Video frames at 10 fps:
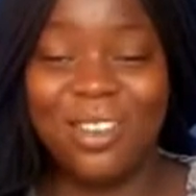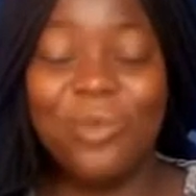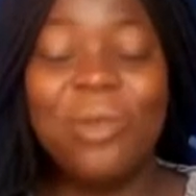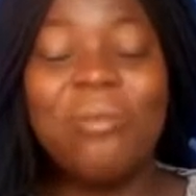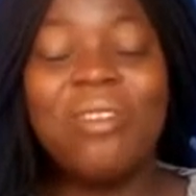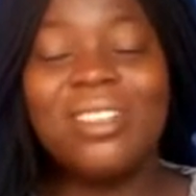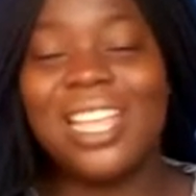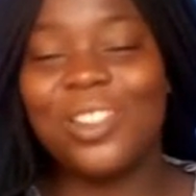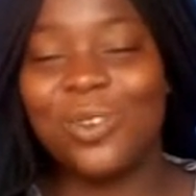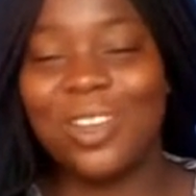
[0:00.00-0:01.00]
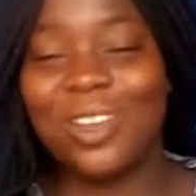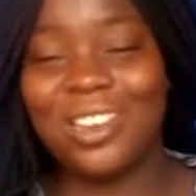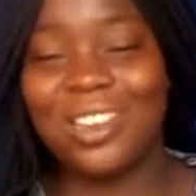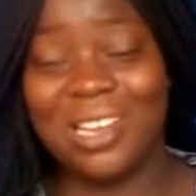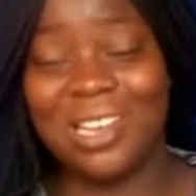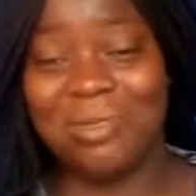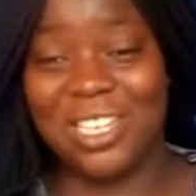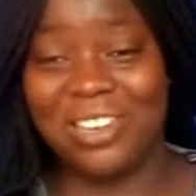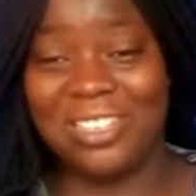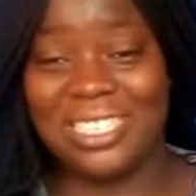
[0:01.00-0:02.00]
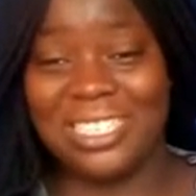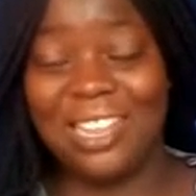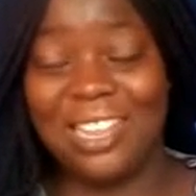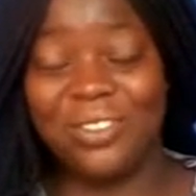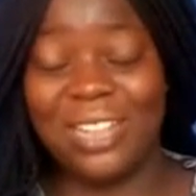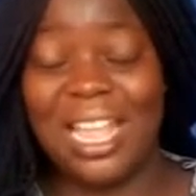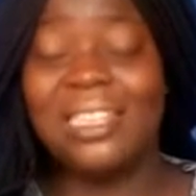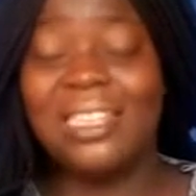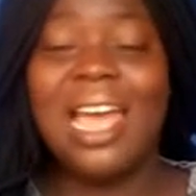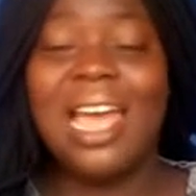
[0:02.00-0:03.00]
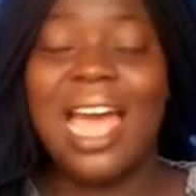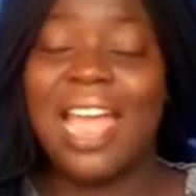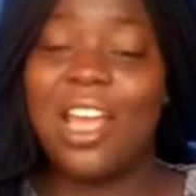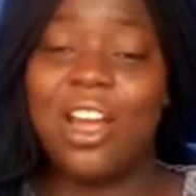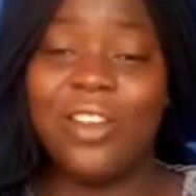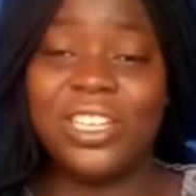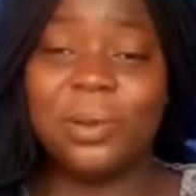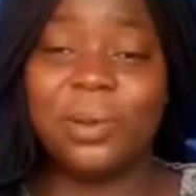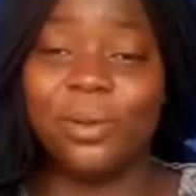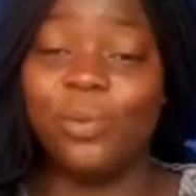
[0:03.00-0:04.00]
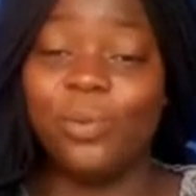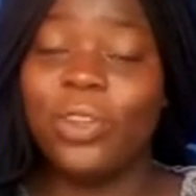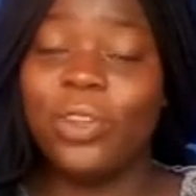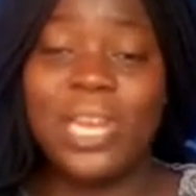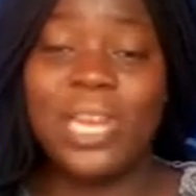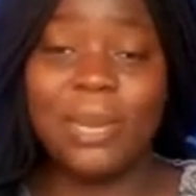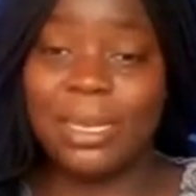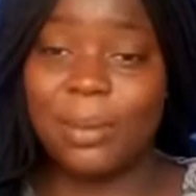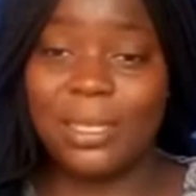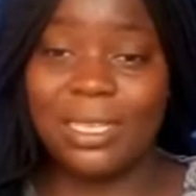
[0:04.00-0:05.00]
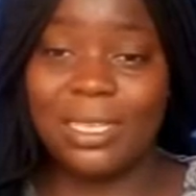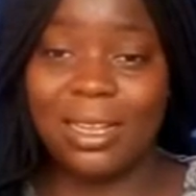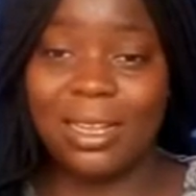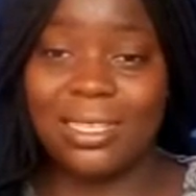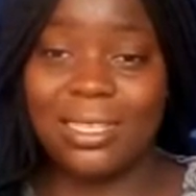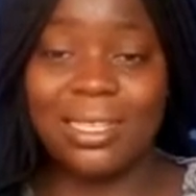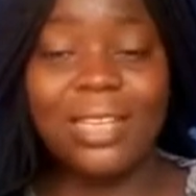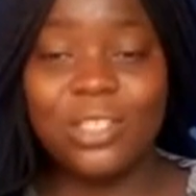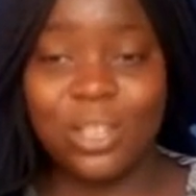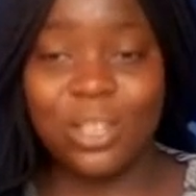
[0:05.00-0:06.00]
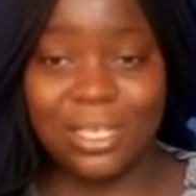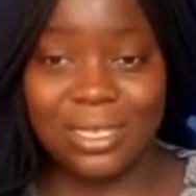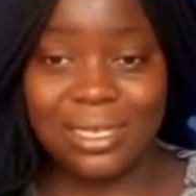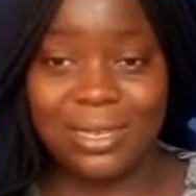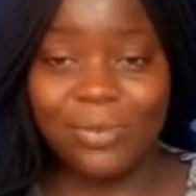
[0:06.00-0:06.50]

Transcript: We must start working on our maturity level. And I encourage people, read about a particular thing, take studies.